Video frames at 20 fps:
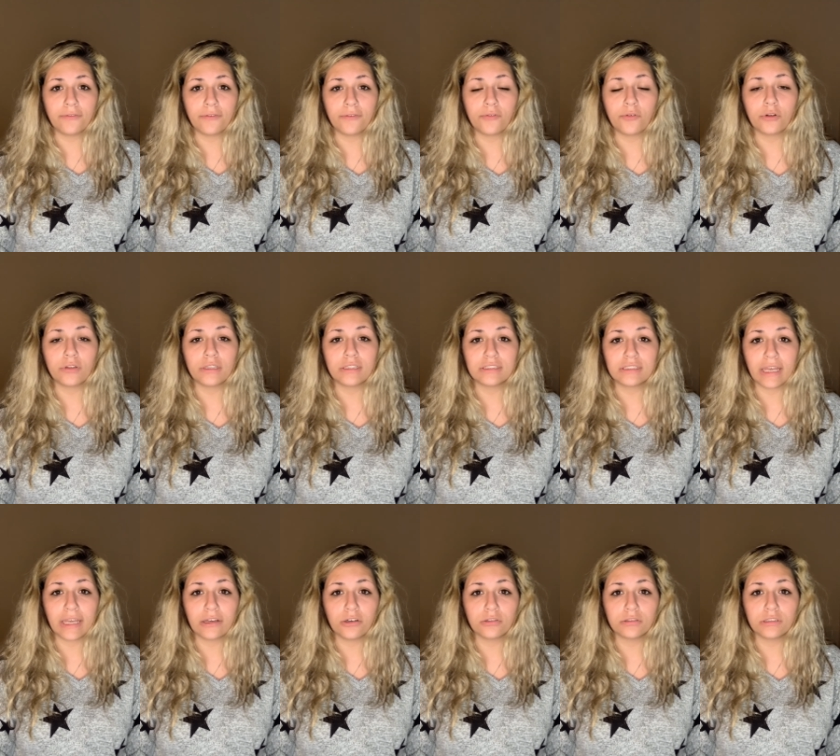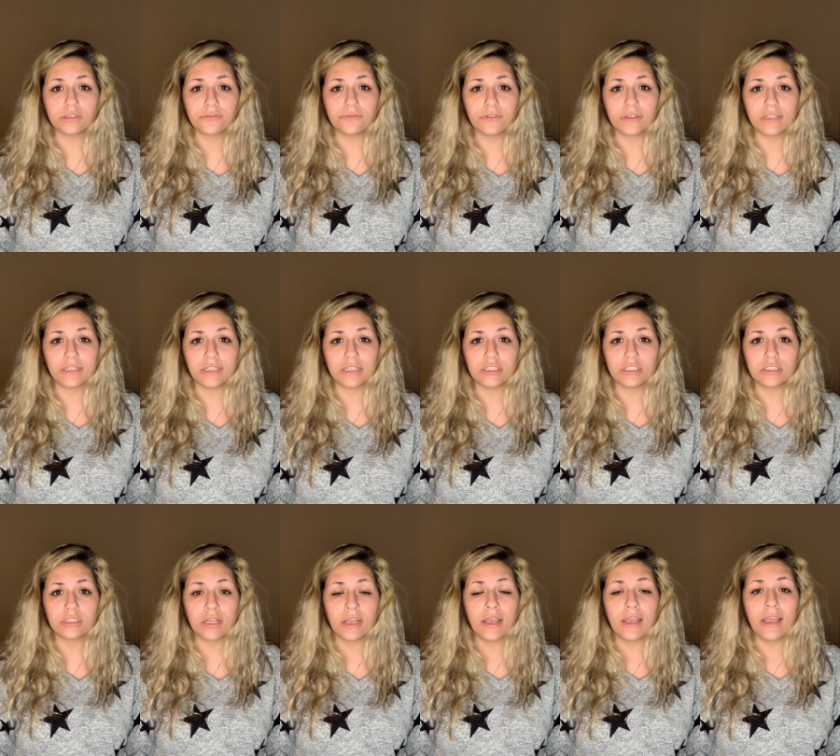for the cycle to finish,
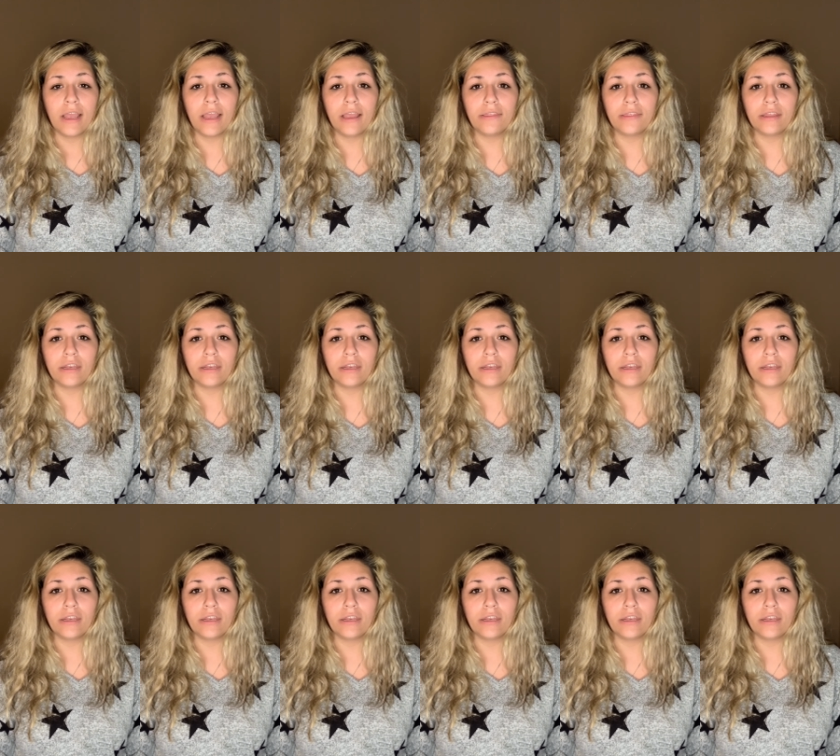and then